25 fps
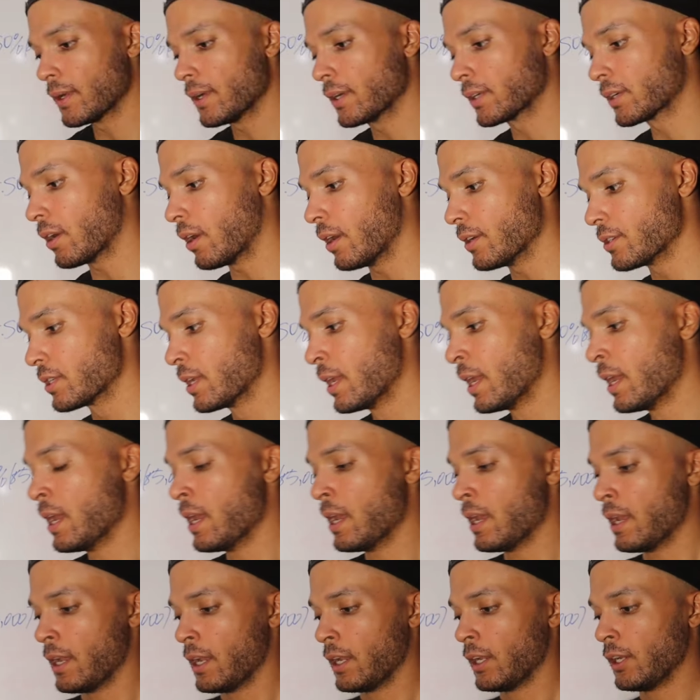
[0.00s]
graded cards?
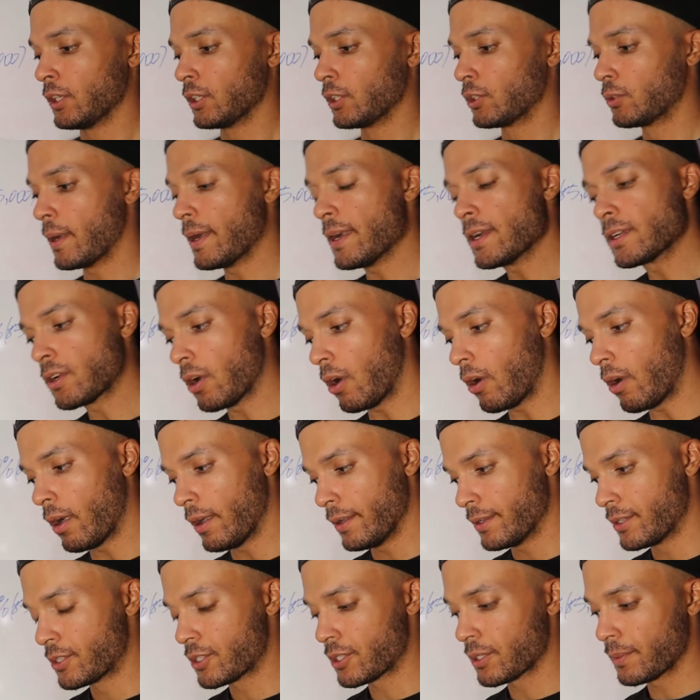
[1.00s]
Graded
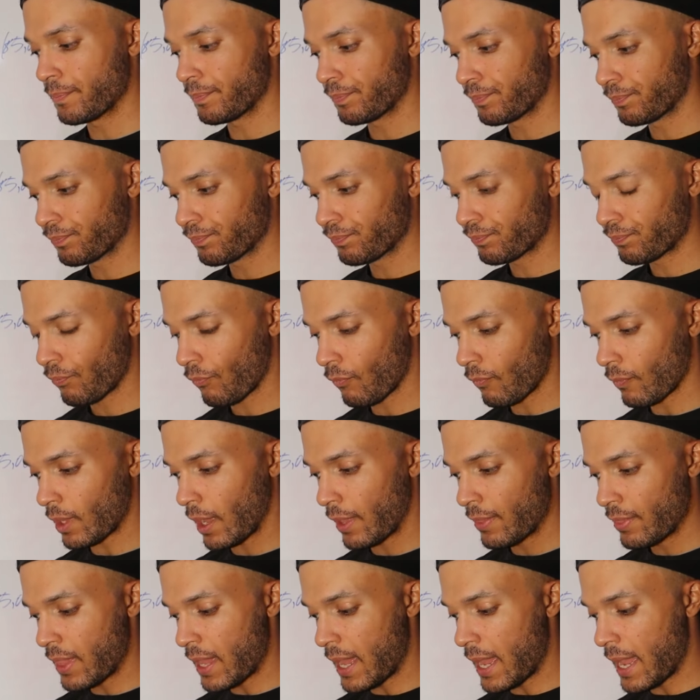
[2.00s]
cards
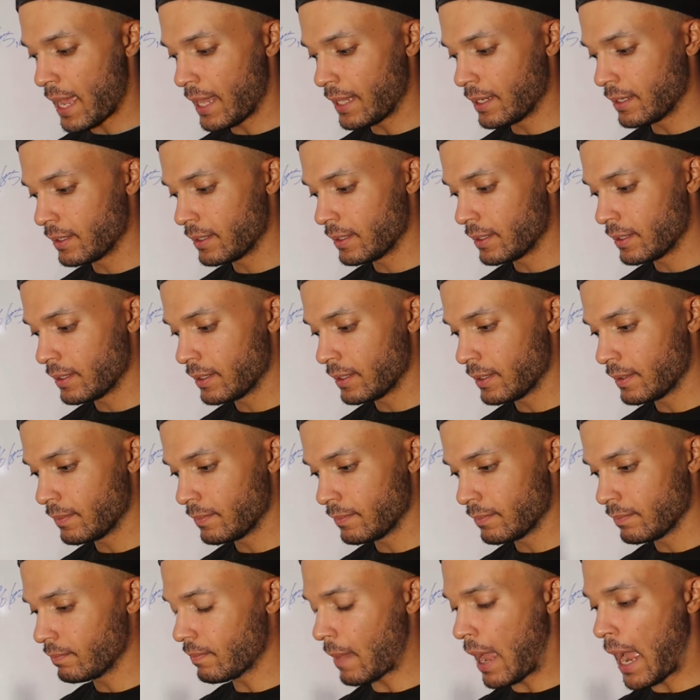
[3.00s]
that
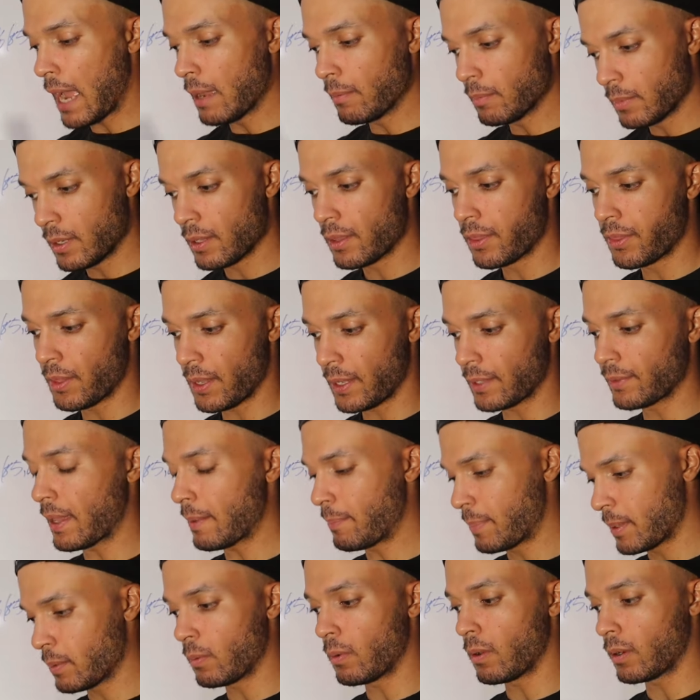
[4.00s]
I'm going to think
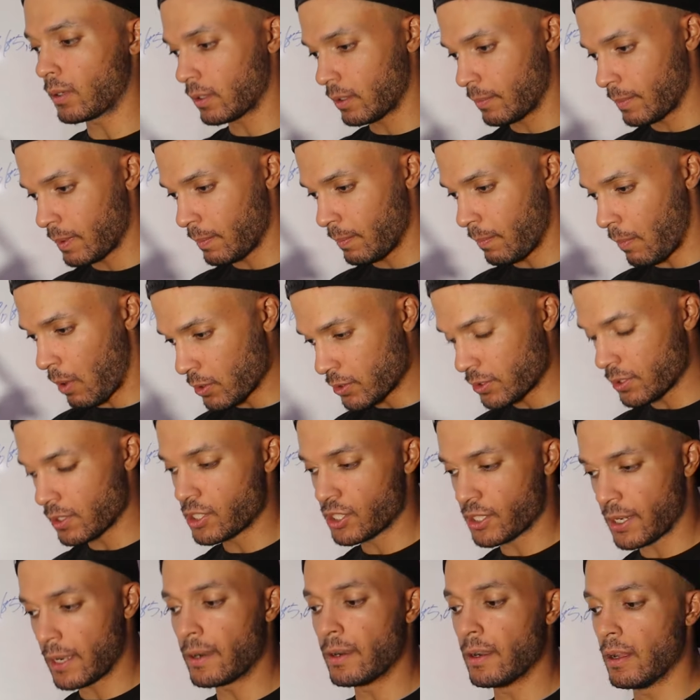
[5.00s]
that people are going to be mostly
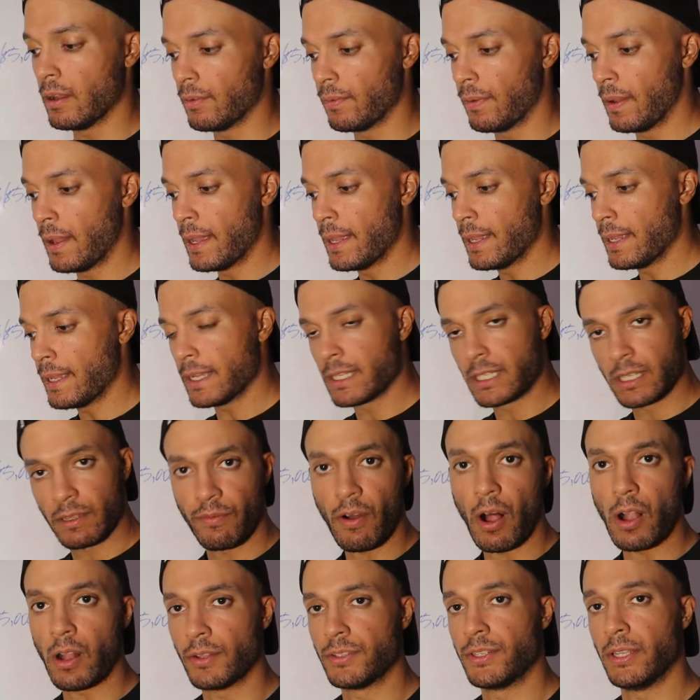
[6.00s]
scared of is the
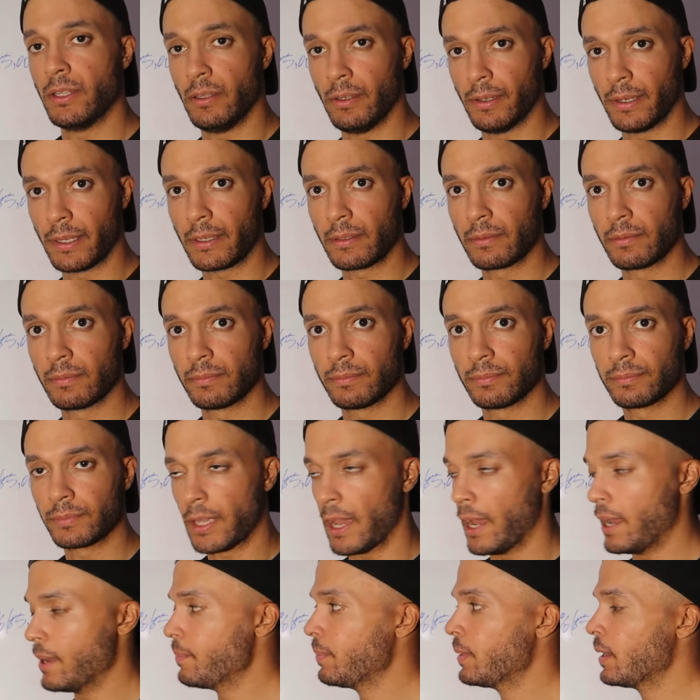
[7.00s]
volatility.
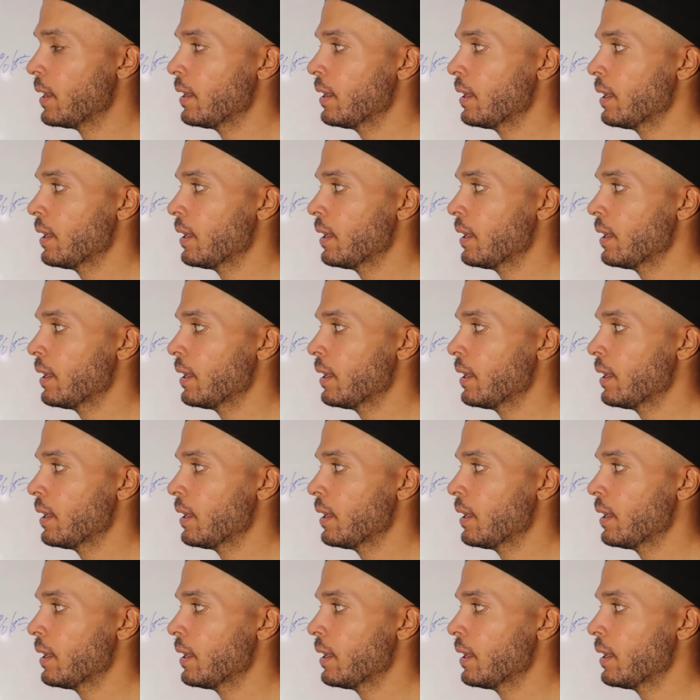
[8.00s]
Okay?